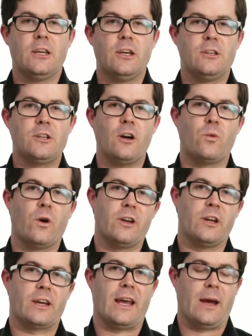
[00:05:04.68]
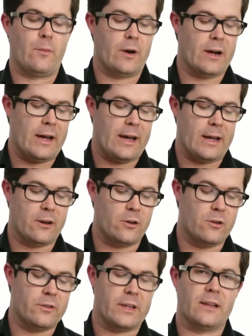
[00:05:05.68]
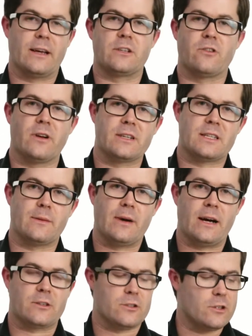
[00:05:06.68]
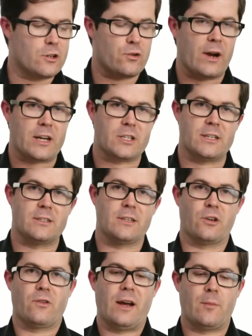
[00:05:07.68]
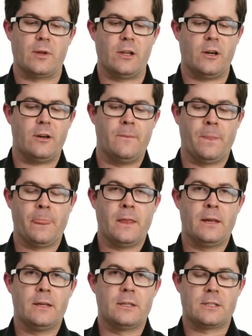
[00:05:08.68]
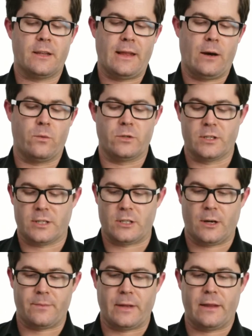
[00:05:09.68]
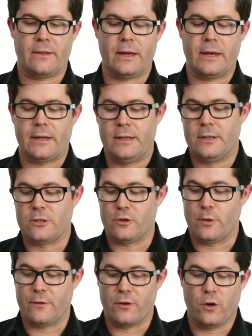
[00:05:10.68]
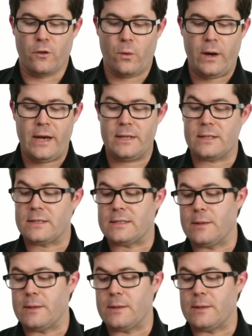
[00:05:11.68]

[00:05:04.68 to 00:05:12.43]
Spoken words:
you don't want your camera and all the electronics of the Mark II crashing to the ground below, so that will just stop that there. To remove it all the way, just